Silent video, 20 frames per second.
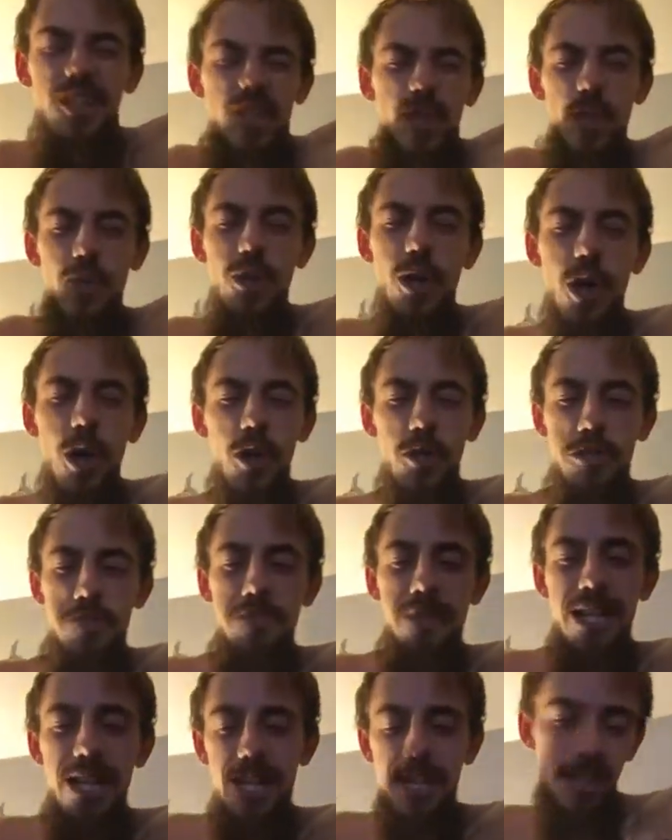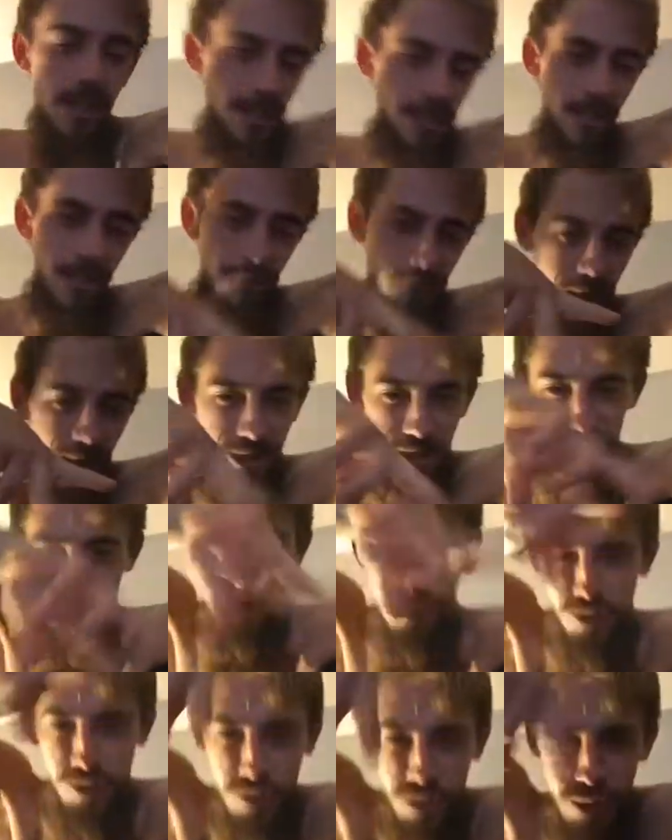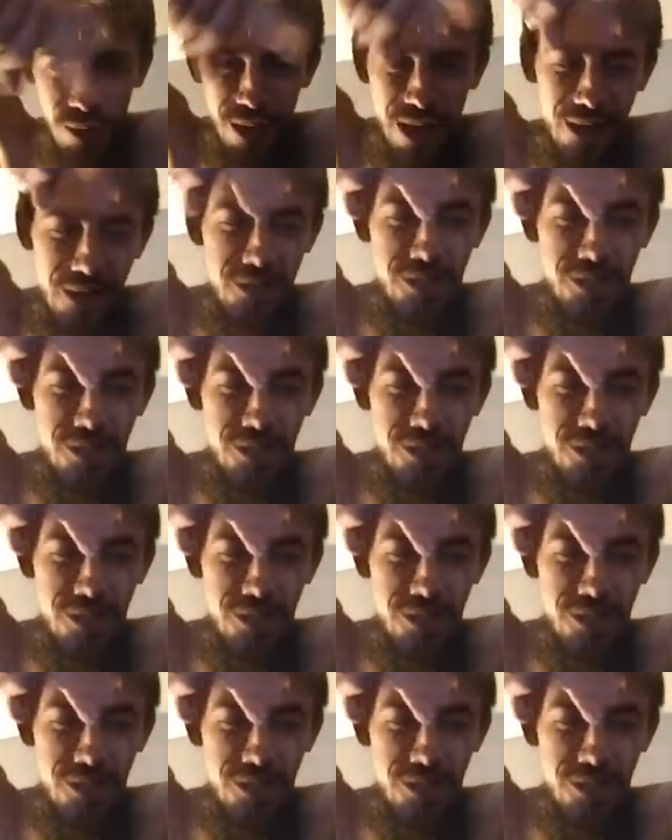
2 dogs meeting, they fucking circle around